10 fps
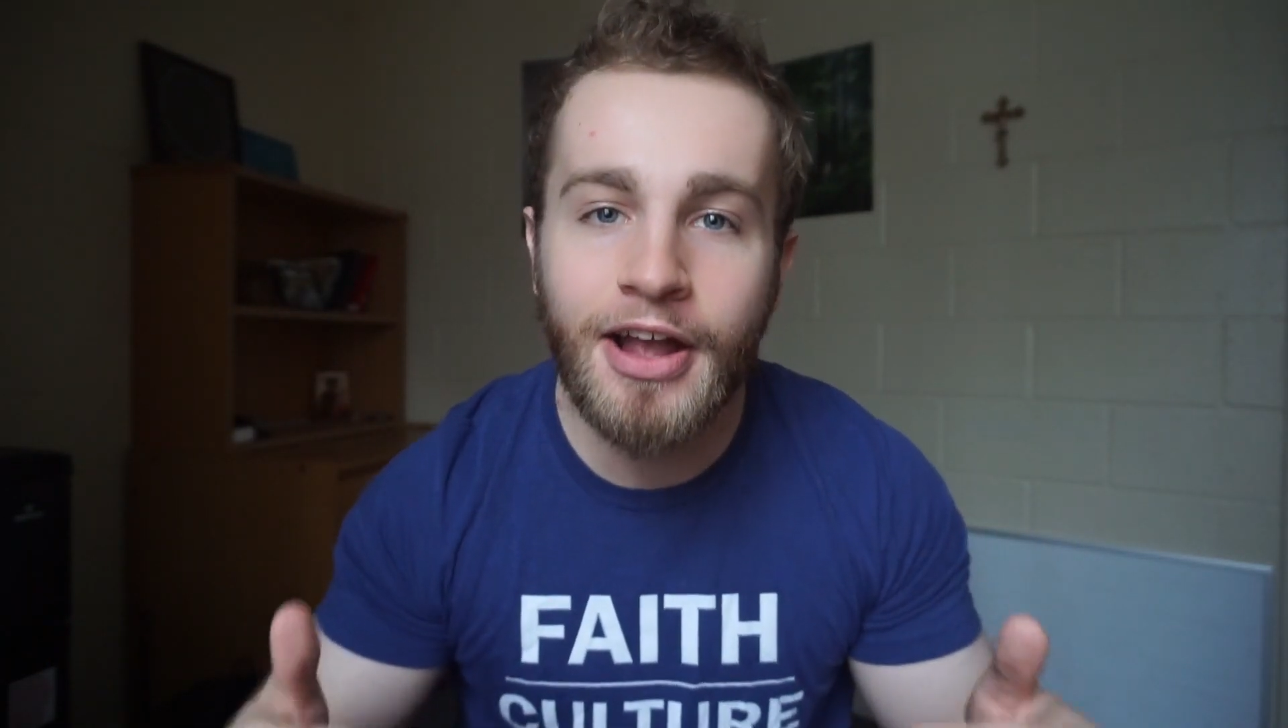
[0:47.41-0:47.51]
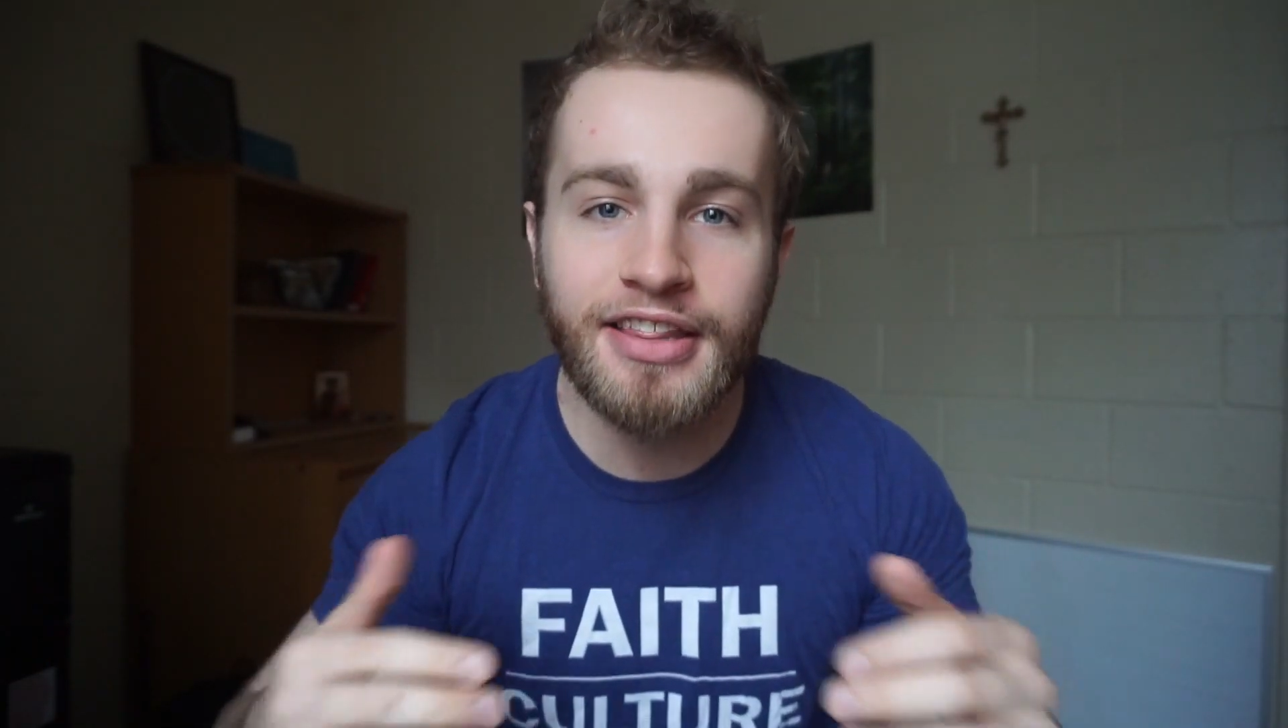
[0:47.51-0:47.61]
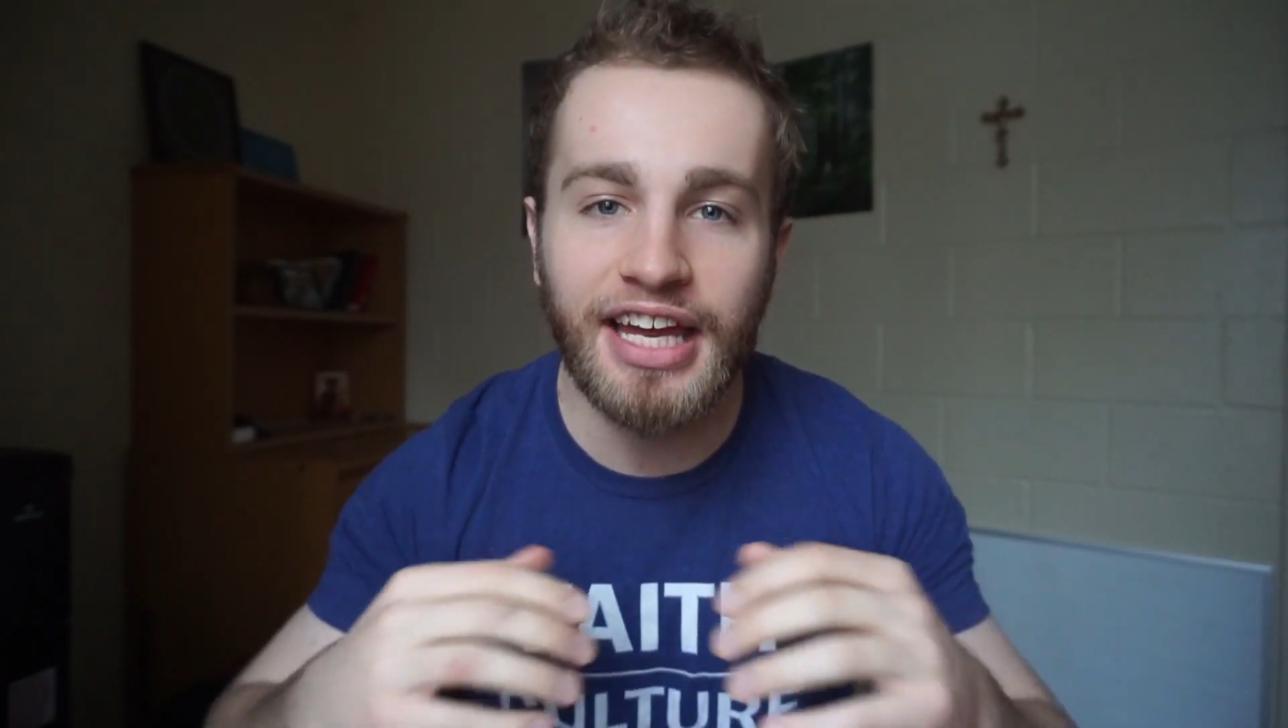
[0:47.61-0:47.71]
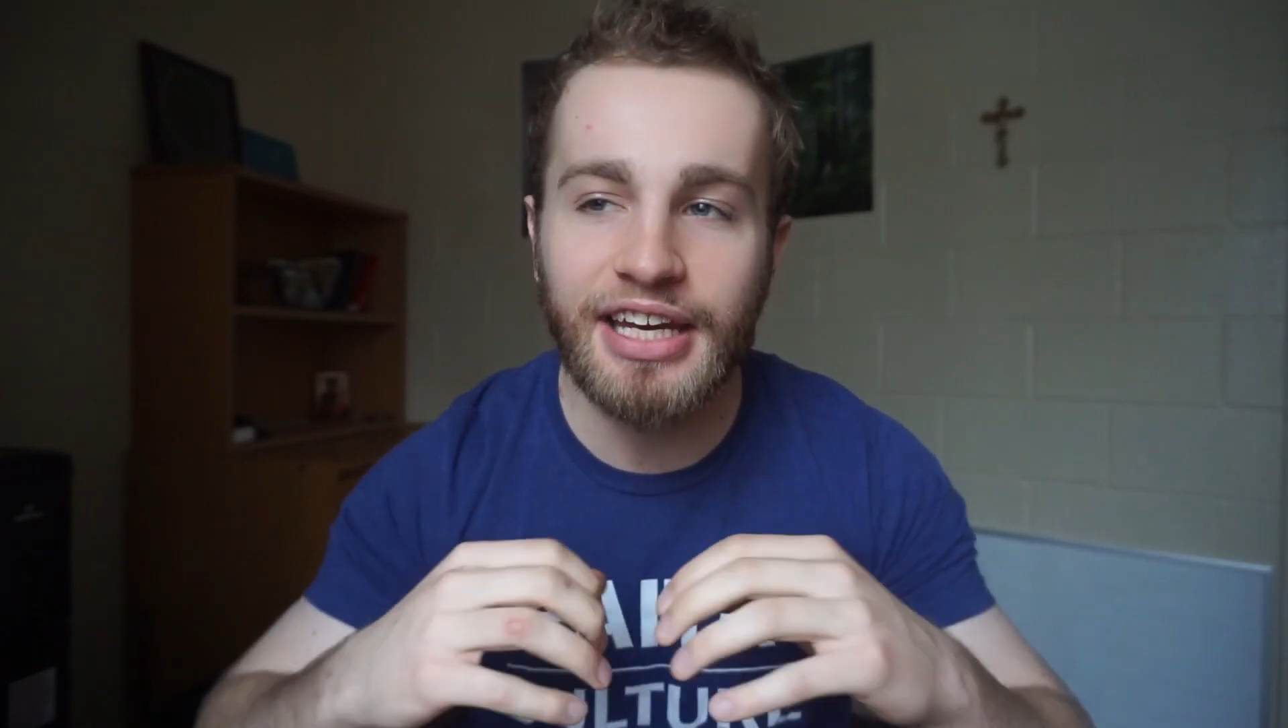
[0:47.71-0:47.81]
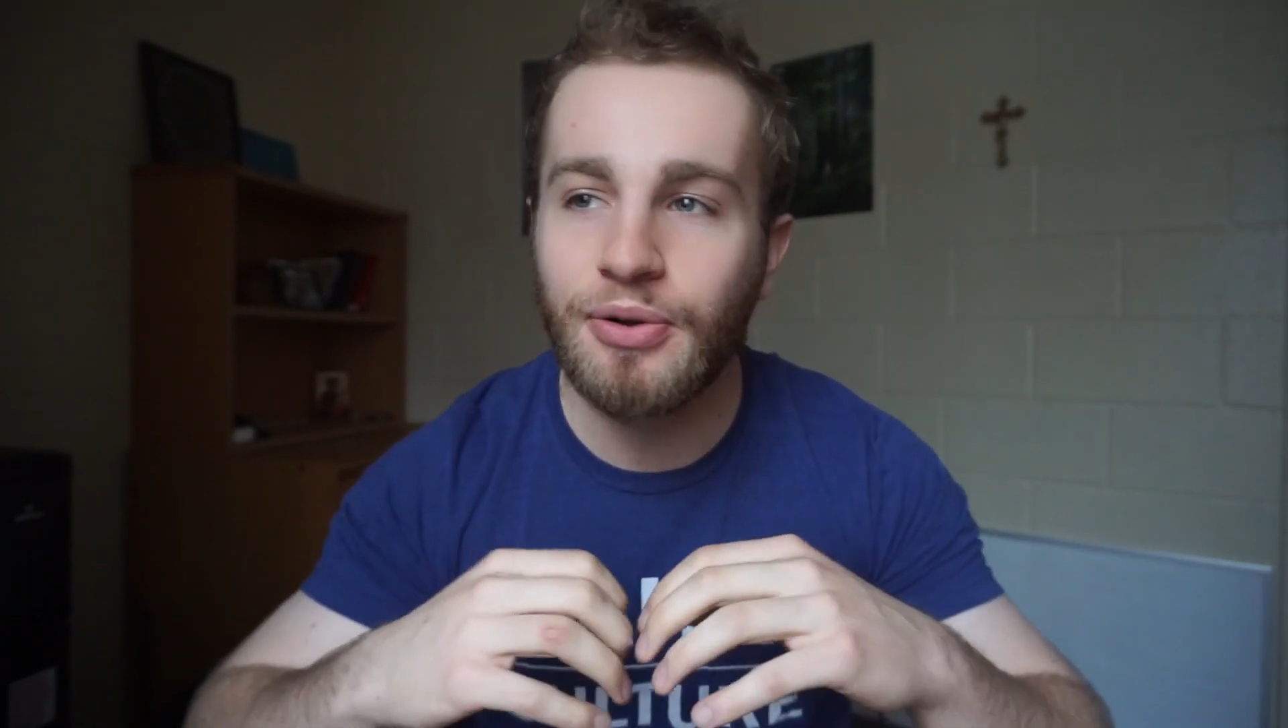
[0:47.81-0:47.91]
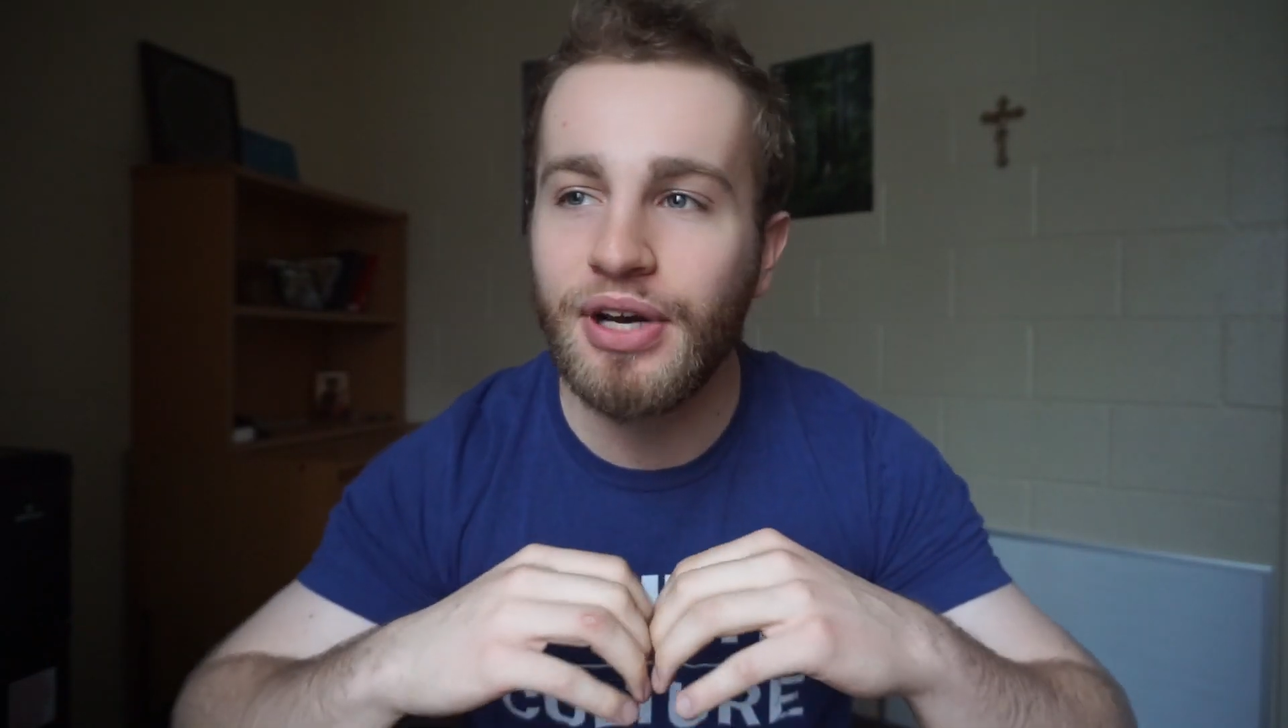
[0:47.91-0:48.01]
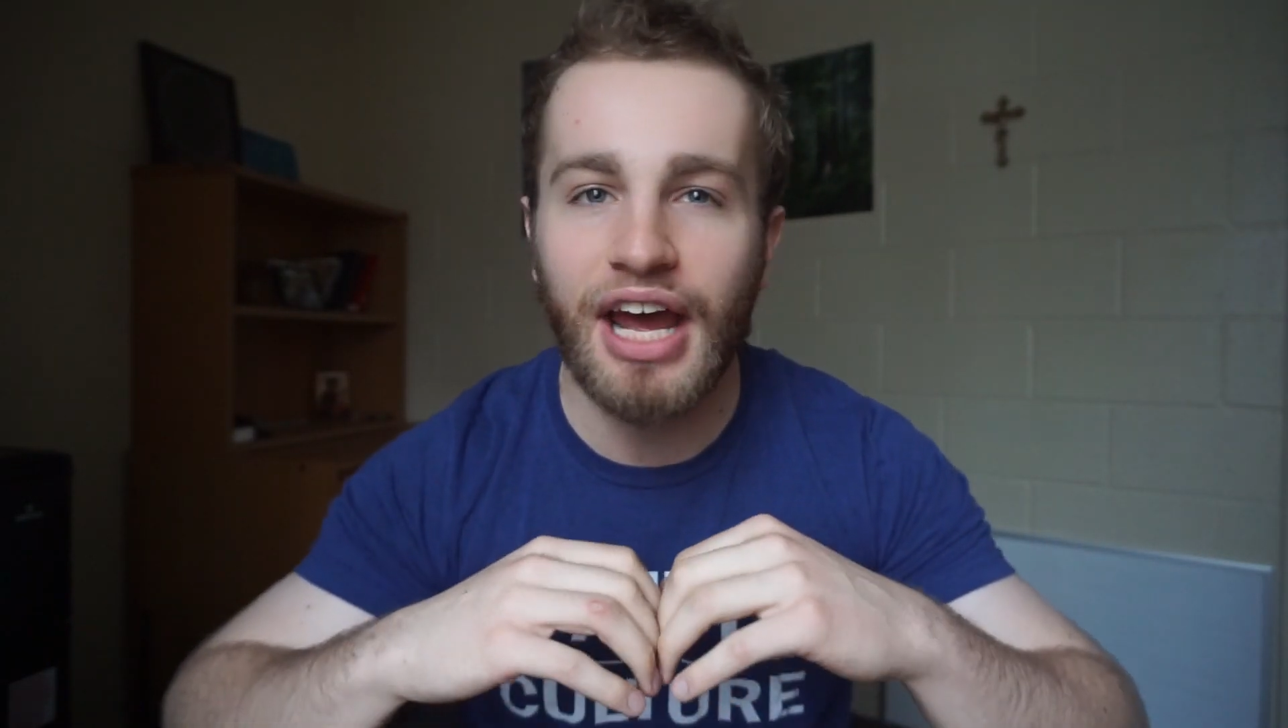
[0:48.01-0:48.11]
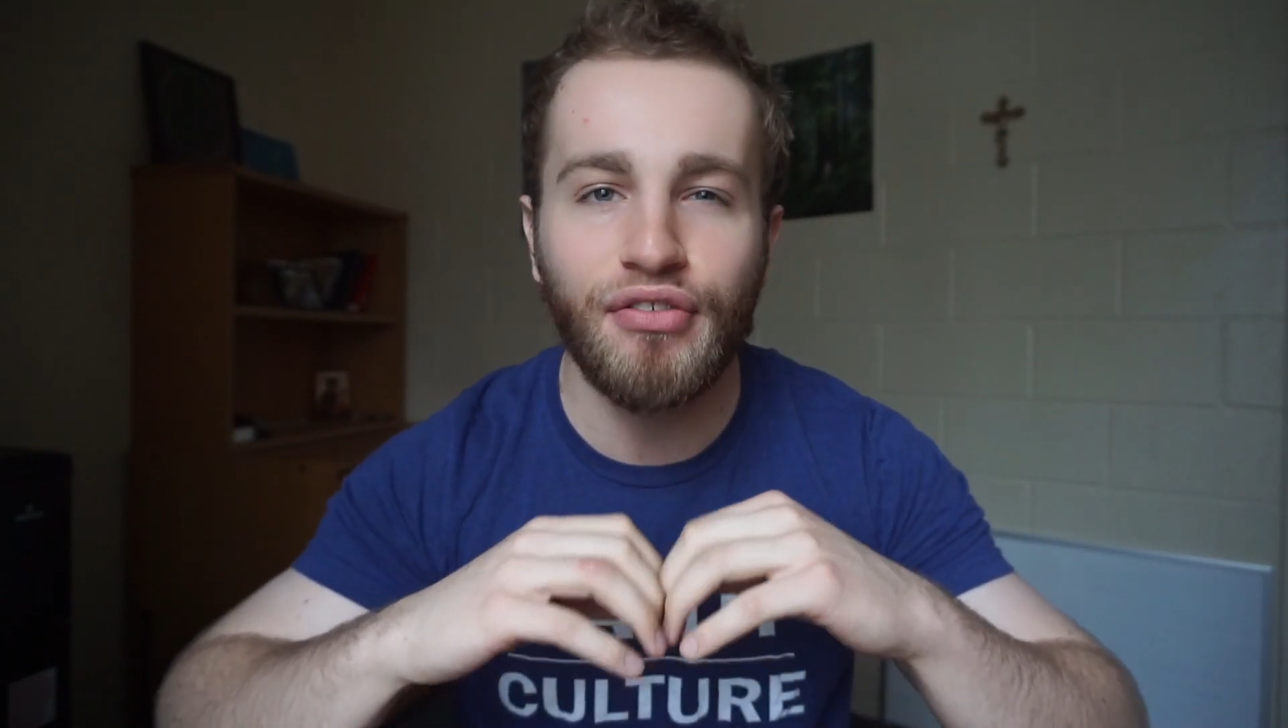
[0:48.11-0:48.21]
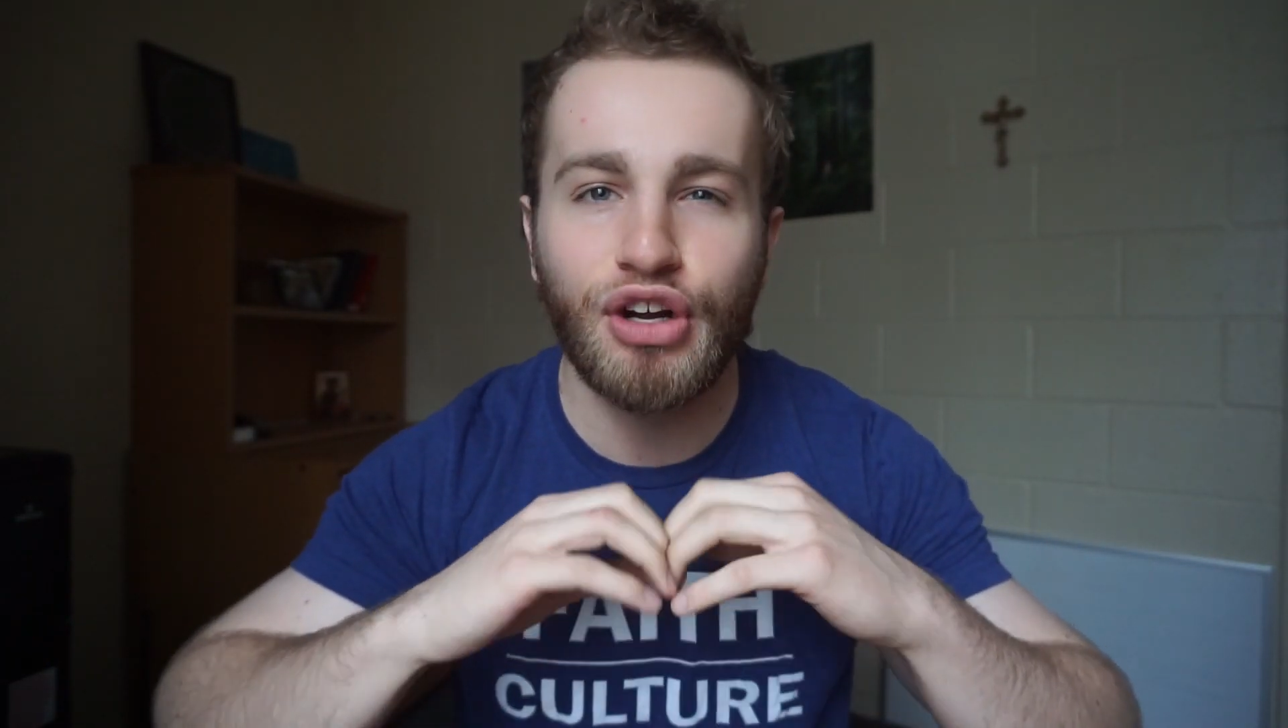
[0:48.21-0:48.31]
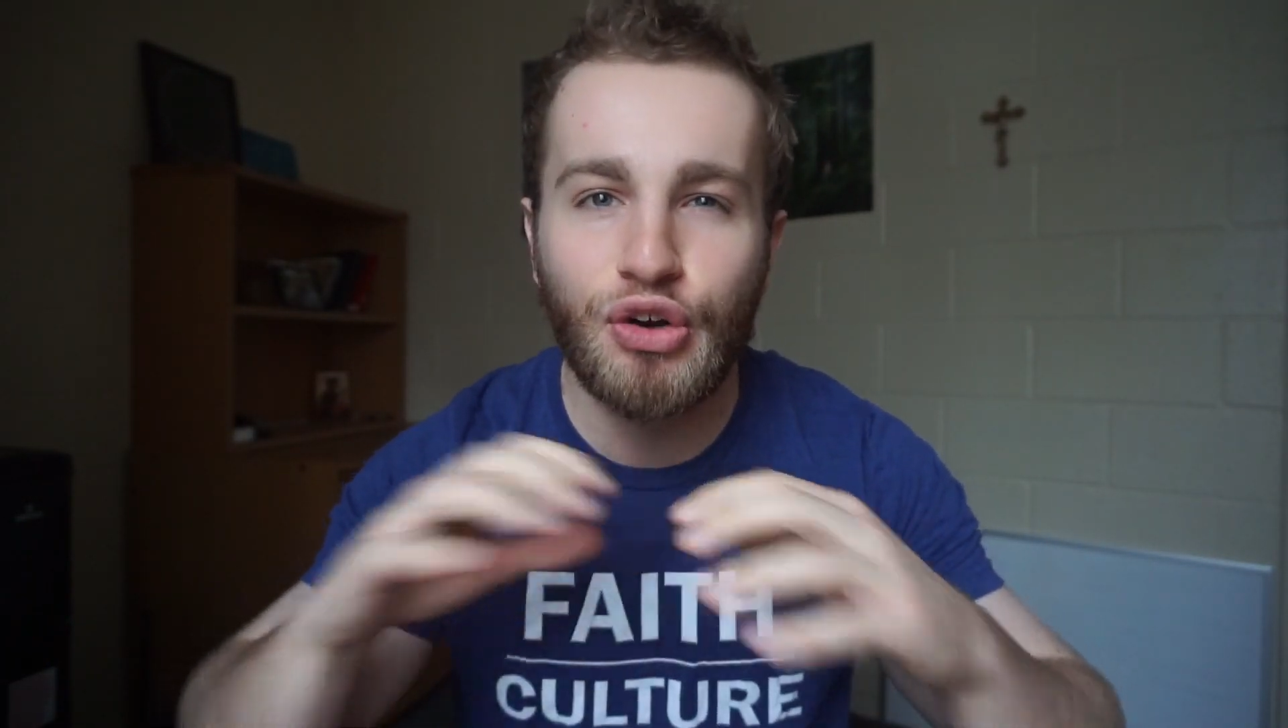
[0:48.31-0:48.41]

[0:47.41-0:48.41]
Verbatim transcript: that he would have